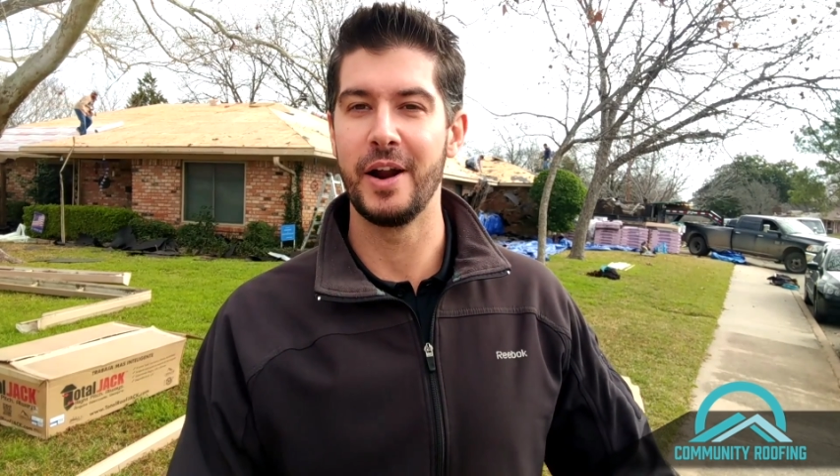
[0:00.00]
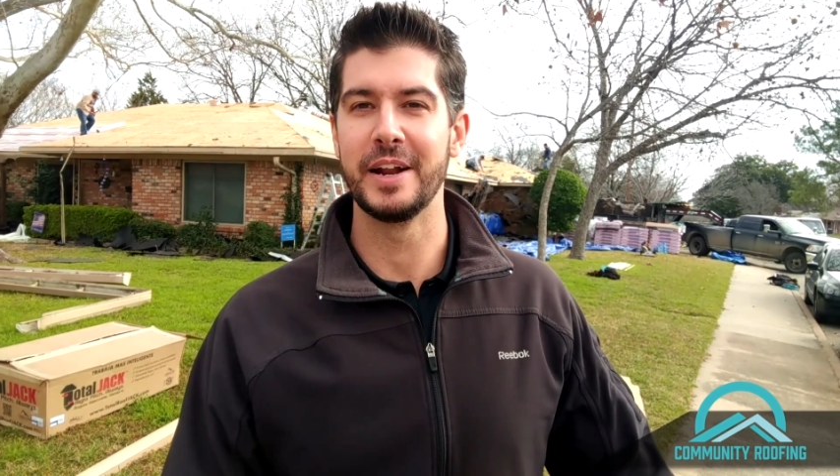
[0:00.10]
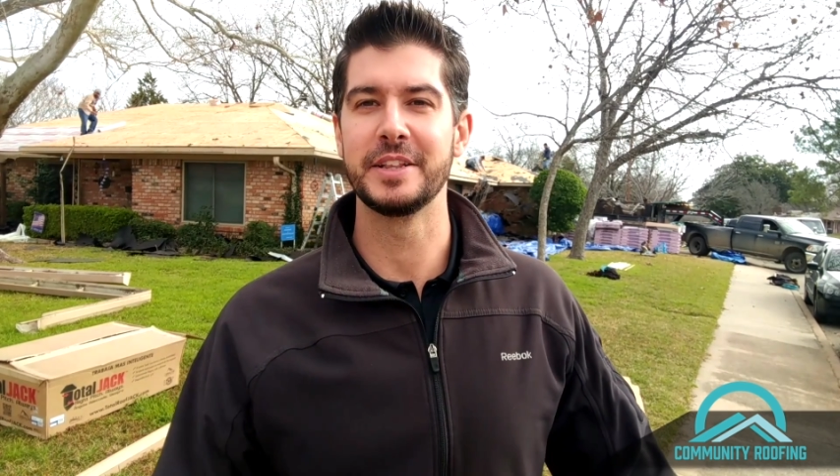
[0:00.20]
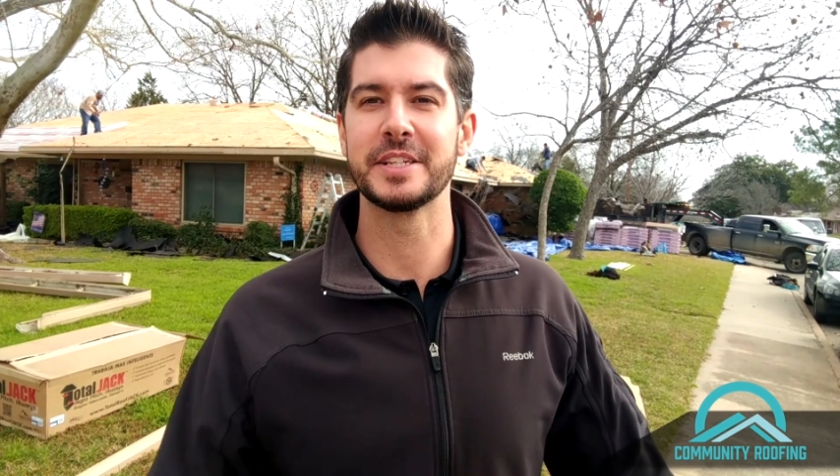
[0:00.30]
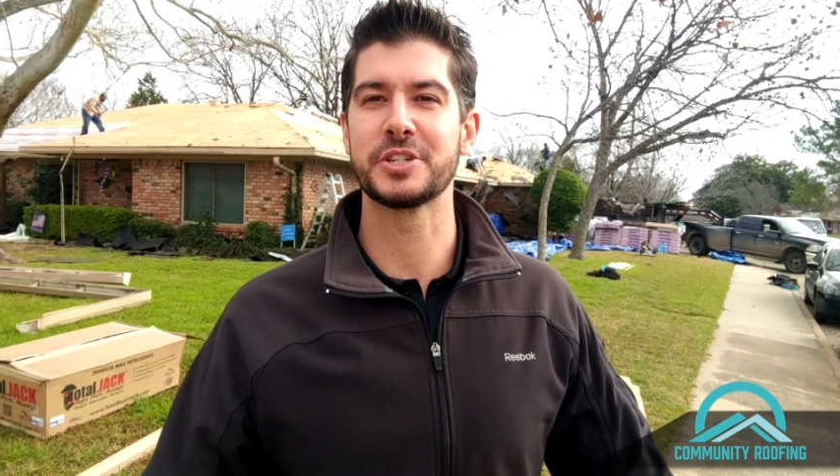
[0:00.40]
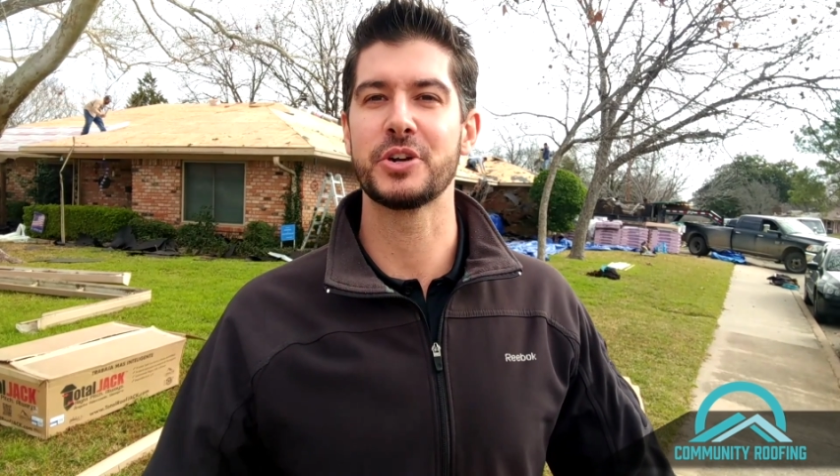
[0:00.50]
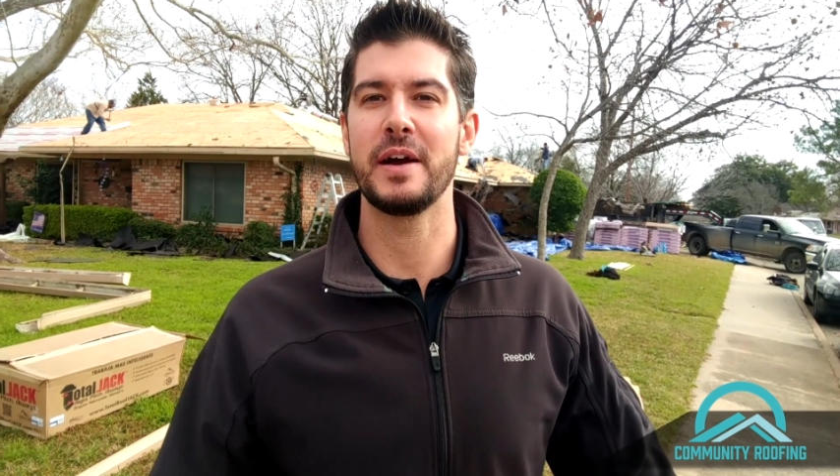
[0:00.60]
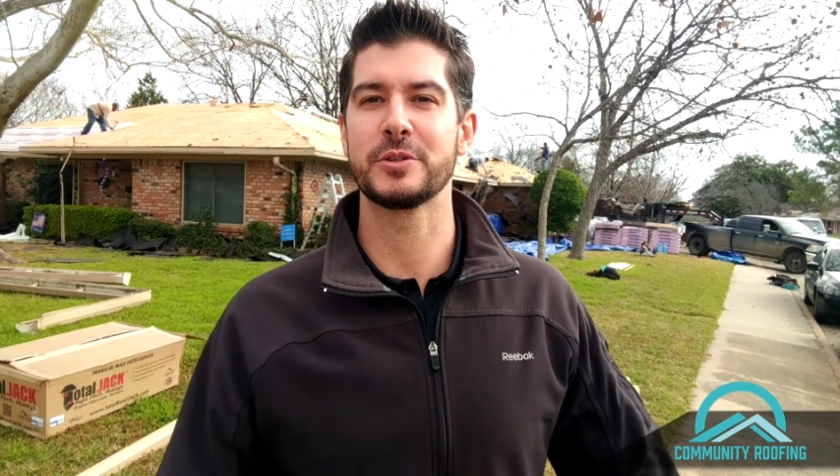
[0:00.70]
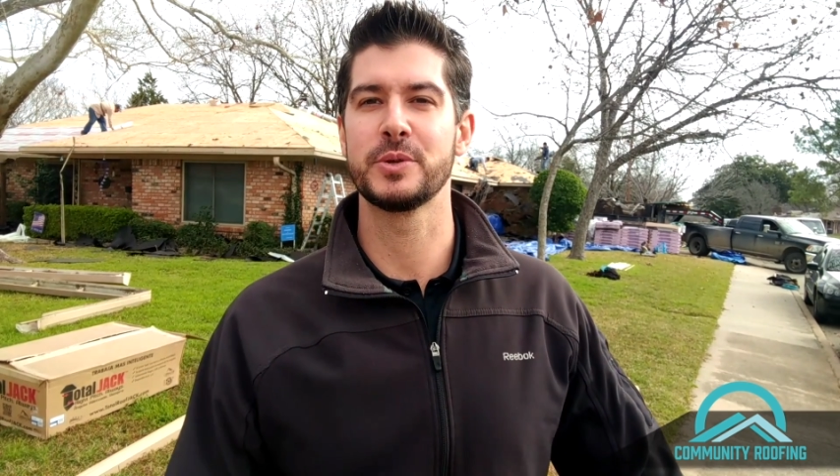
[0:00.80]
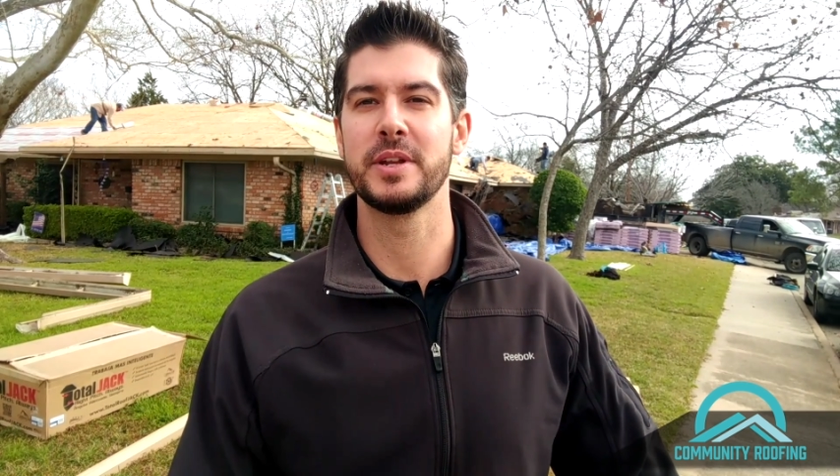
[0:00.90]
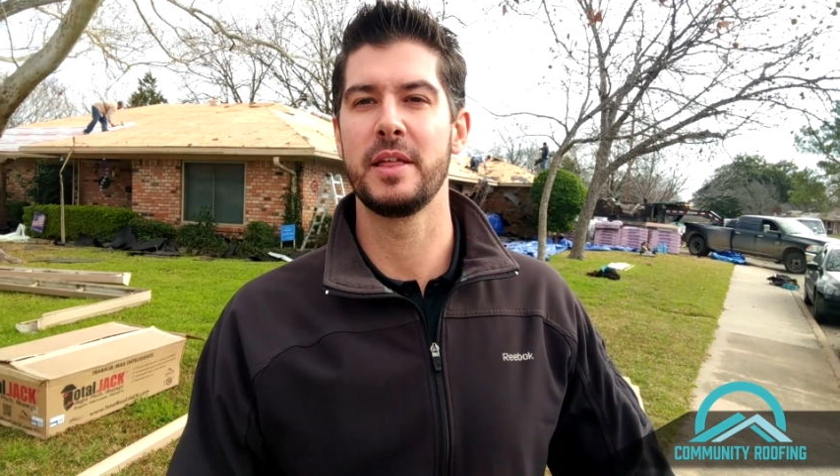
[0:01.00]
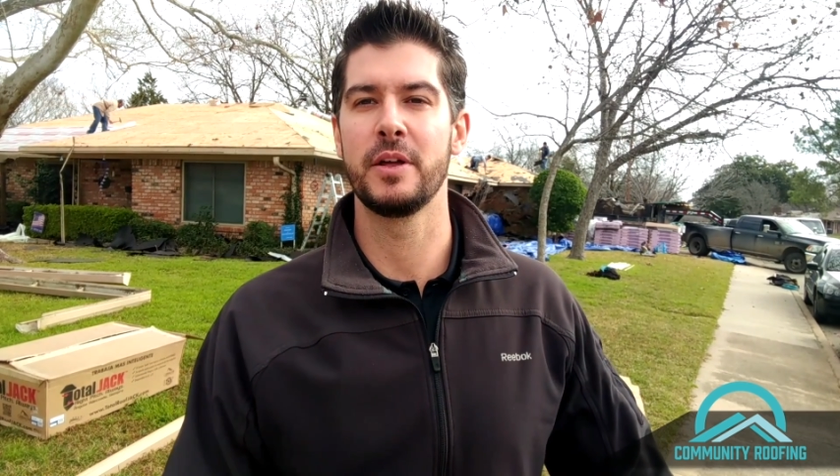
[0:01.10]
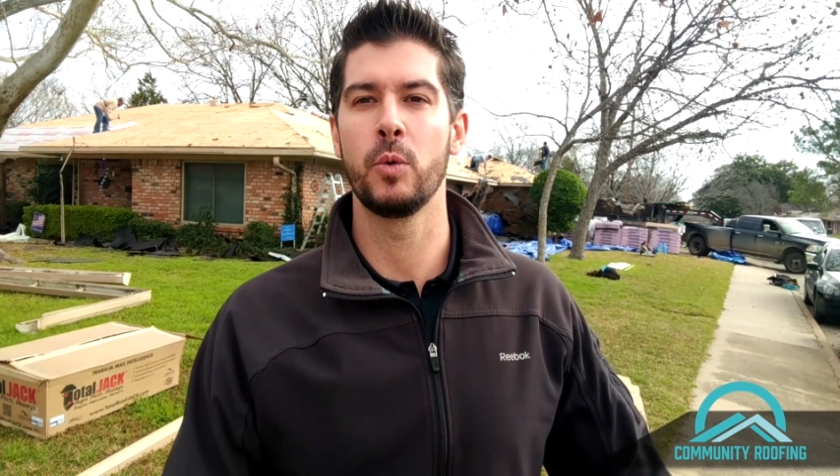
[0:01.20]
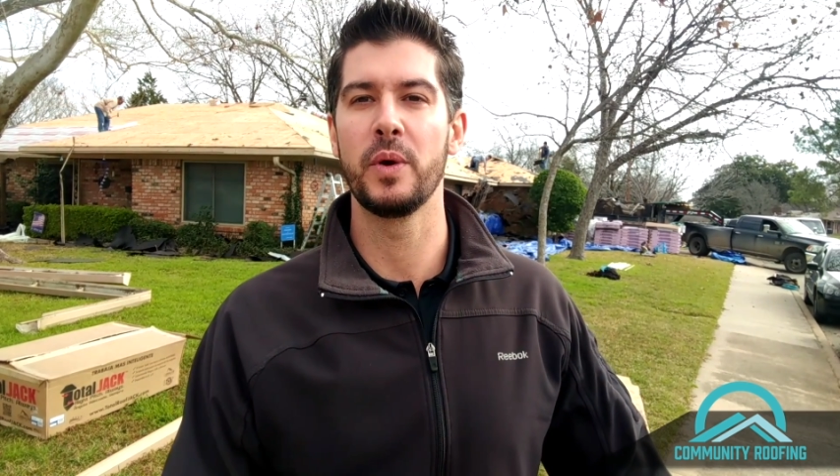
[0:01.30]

All right, this is Travis with another,